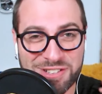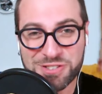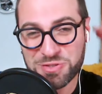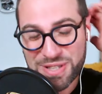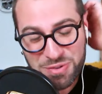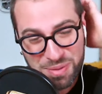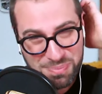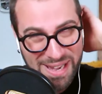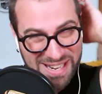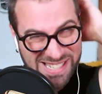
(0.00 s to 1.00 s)
or 21
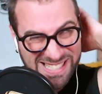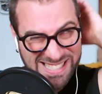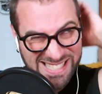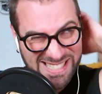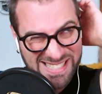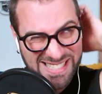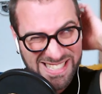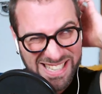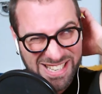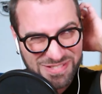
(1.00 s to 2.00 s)
Pilots?
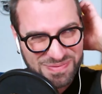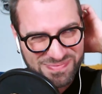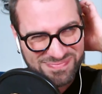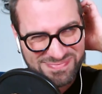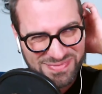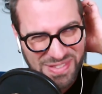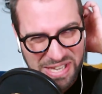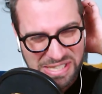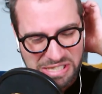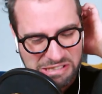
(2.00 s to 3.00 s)
You know?
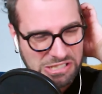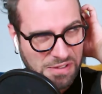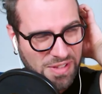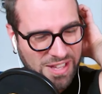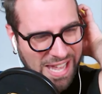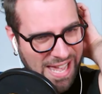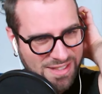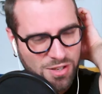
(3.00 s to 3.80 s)
Stuff like that.